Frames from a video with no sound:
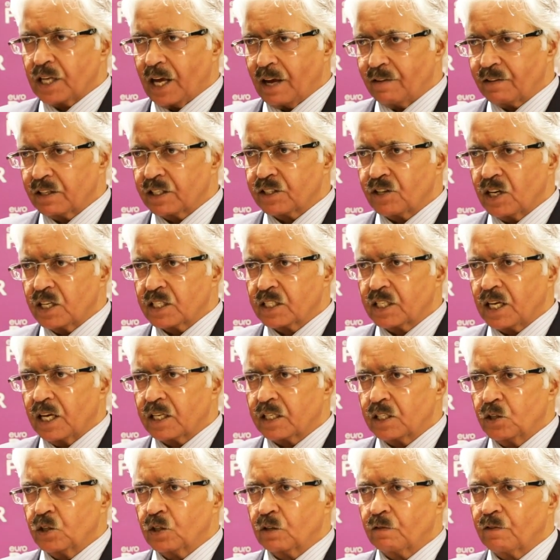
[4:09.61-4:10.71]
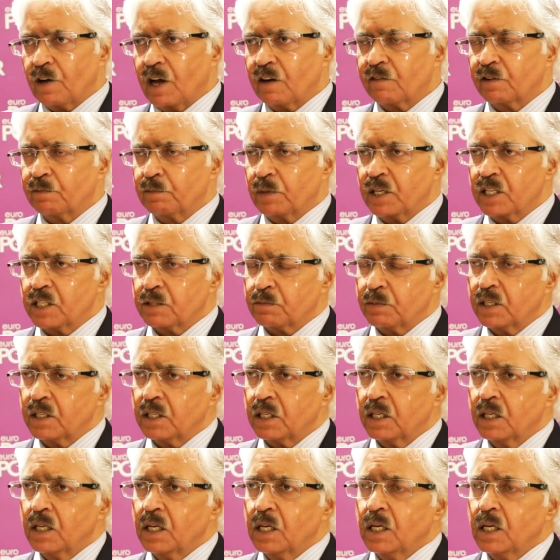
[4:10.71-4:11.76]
having transcatheter aortic valve replacement.